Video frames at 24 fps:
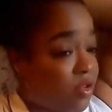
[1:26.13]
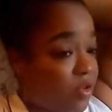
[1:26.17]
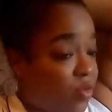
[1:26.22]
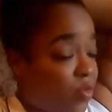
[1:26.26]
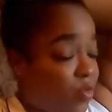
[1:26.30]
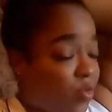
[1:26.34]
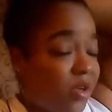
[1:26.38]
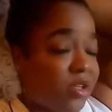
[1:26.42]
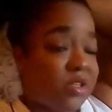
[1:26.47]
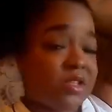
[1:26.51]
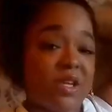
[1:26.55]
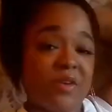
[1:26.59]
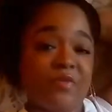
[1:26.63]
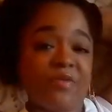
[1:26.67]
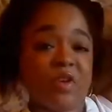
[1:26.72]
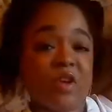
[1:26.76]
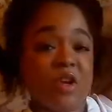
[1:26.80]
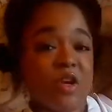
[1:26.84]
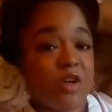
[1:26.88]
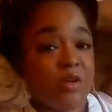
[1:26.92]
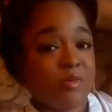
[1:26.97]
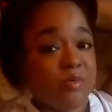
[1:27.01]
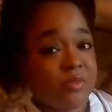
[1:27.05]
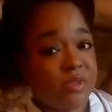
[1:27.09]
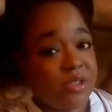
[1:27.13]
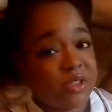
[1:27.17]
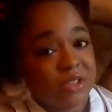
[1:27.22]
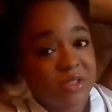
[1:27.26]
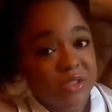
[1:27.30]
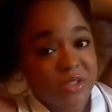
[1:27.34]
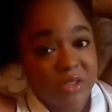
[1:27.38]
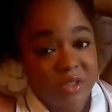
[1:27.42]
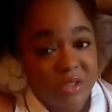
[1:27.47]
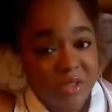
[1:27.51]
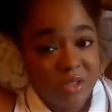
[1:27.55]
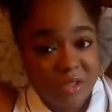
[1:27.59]
So once I've combed
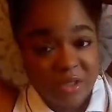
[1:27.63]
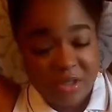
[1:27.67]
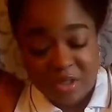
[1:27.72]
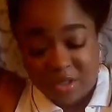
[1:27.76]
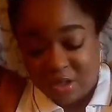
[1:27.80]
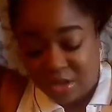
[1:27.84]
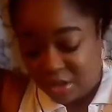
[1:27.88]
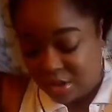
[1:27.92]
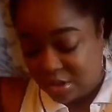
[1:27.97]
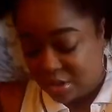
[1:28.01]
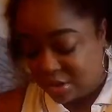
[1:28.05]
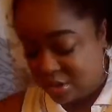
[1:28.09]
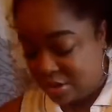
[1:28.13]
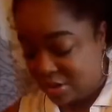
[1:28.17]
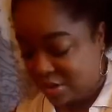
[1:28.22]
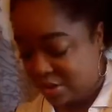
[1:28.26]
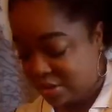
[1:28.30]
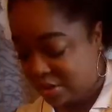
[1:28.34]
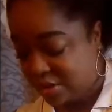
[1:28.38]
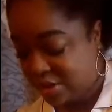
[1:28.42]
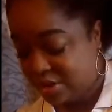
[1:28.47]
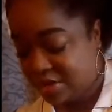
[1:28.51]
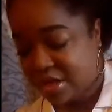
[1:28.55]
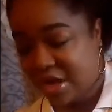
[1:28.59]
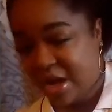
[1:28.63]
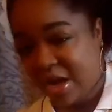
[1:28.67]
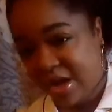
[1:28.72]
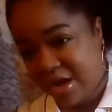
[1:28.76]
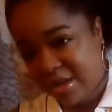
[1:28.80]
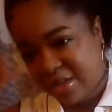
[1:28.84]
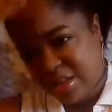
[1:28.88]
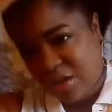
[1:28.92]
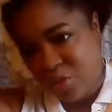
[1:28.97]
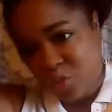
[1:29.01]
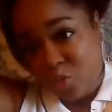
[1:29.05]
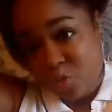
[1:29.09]
it as
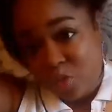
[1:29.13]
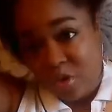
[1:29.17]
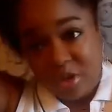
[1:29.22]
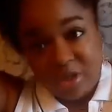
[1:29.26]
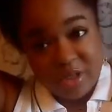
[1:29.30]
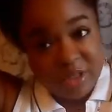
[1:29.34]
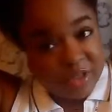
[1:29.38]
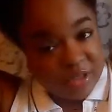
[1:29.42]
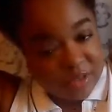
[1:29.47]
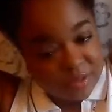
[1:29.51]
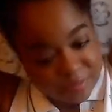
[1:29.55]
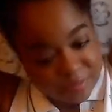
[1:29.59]
high as I want